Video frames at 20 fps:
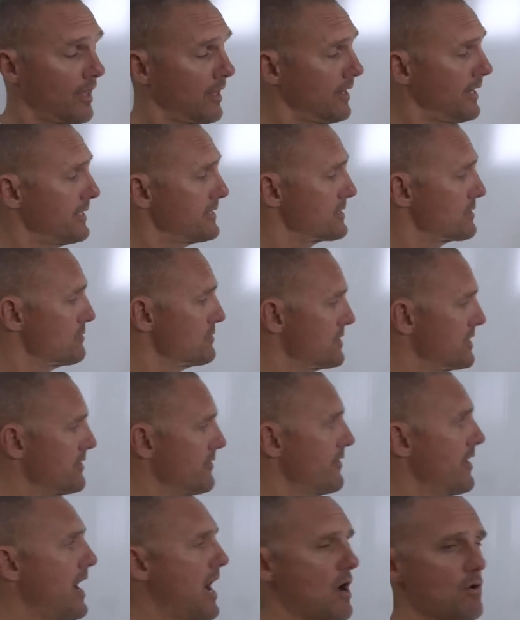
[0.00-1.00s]
Let's
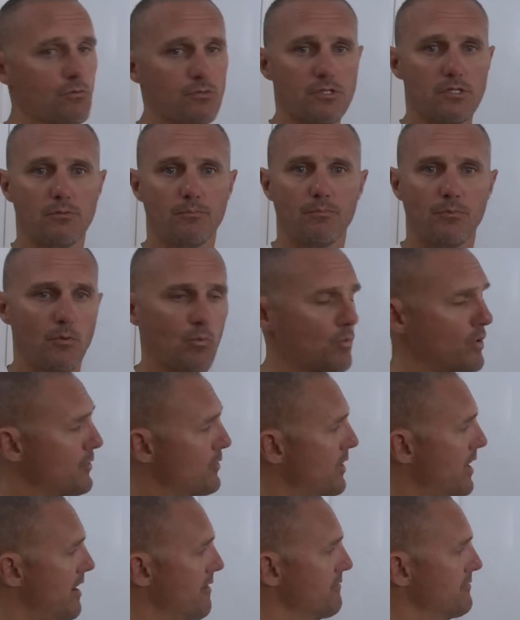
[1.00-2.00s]
consider a house where
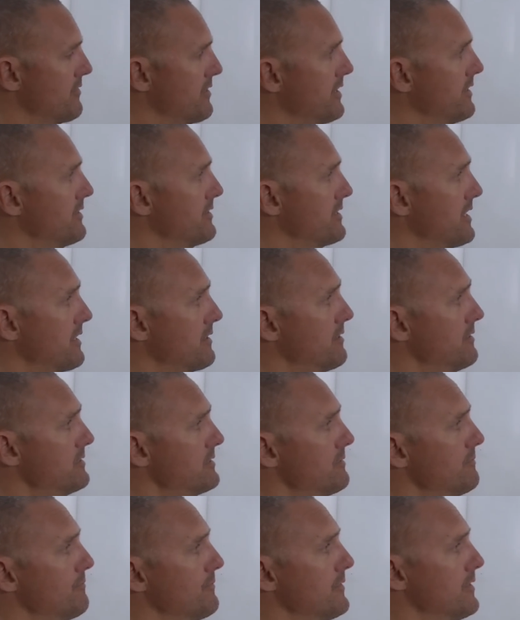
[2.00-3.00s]
you have three
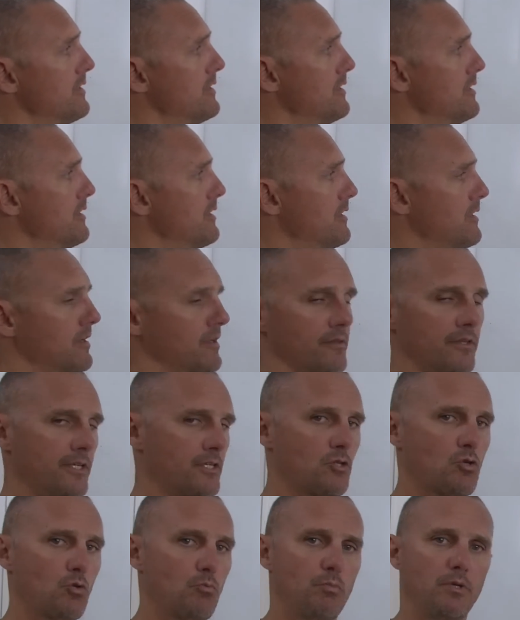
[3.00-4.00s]
detectors.
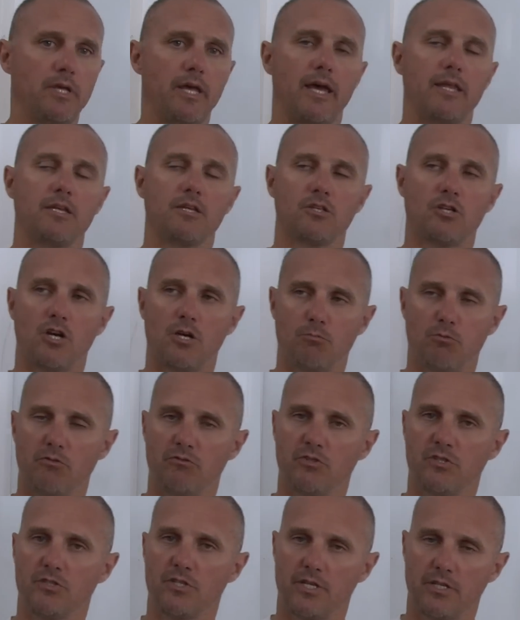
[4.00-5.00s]
These could be any type
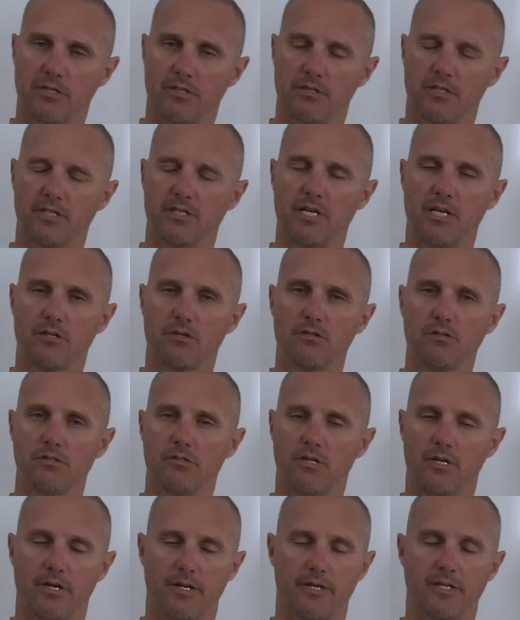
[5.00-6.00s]
of detect detectors,
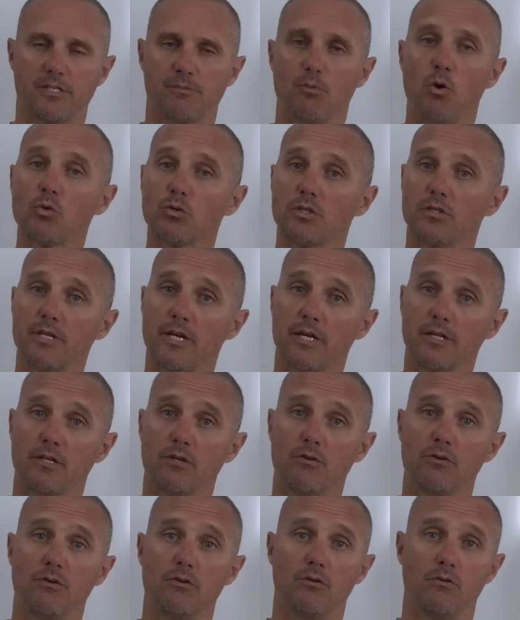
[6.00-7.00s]
like a smoke
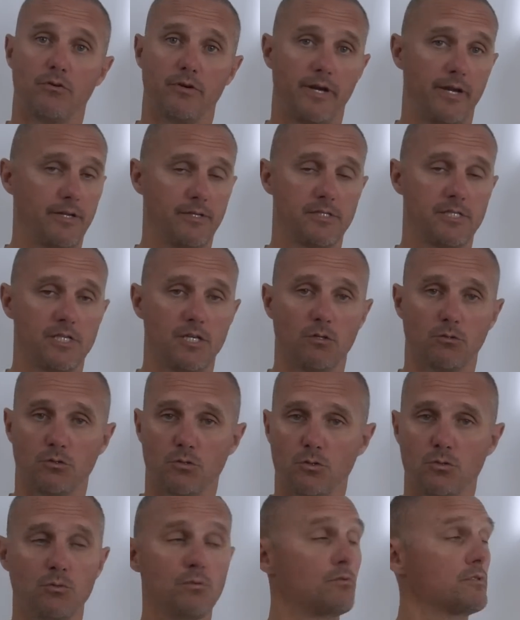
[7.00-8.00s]
detector or a C O
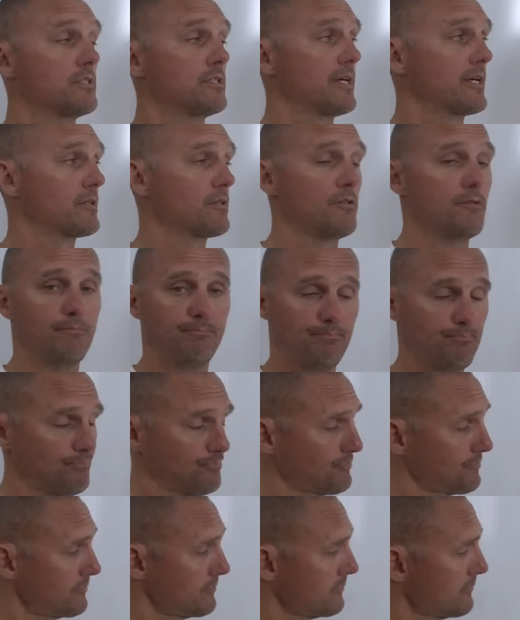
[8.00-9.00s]
two detector.
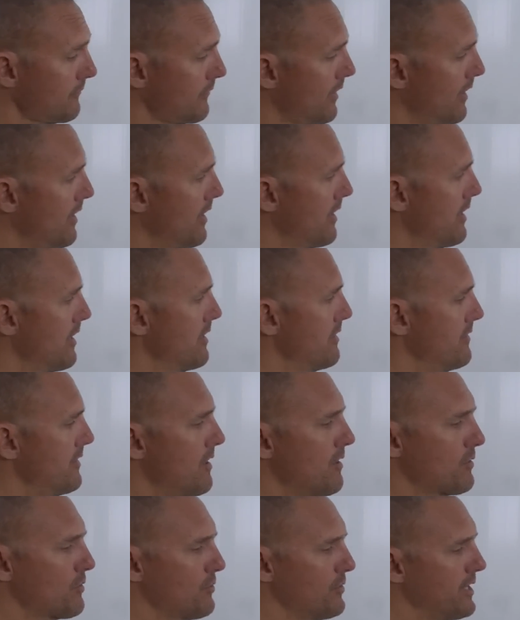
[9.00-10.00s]
They
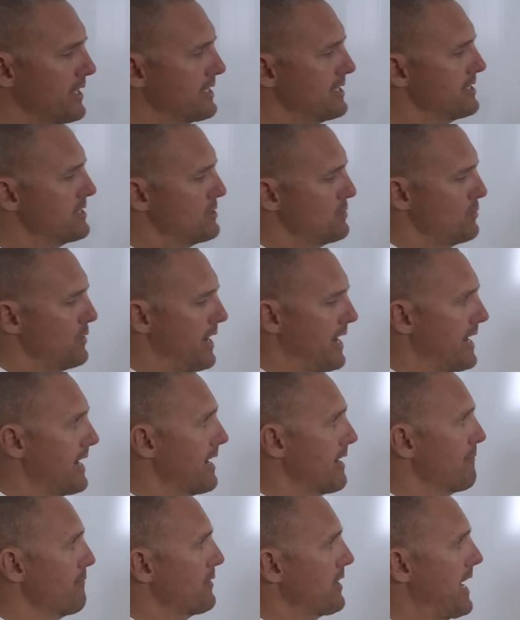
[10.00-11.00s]
are connected to
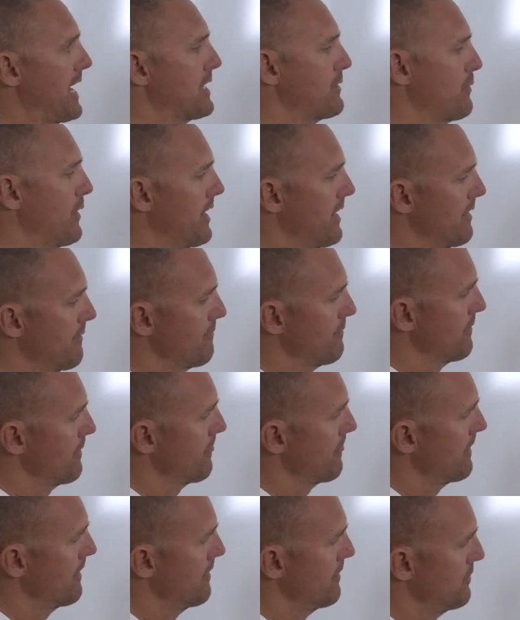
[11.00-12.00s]
a gateway
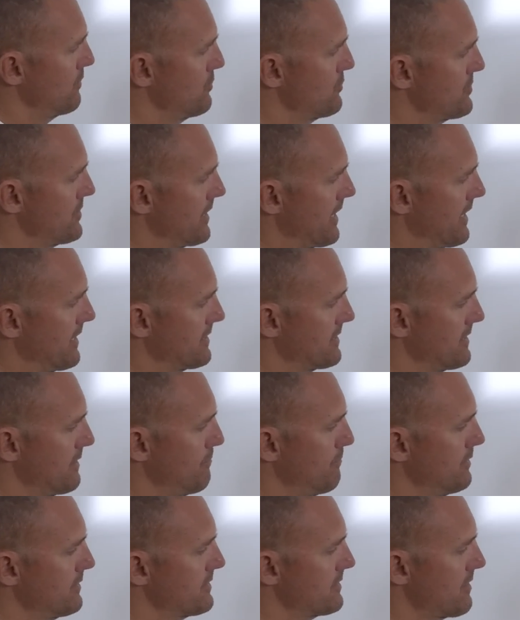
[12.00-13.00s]
using a
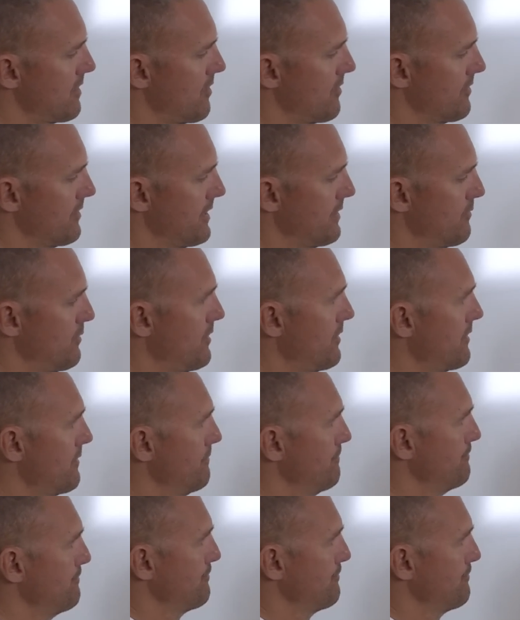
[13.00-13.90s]
simple star network.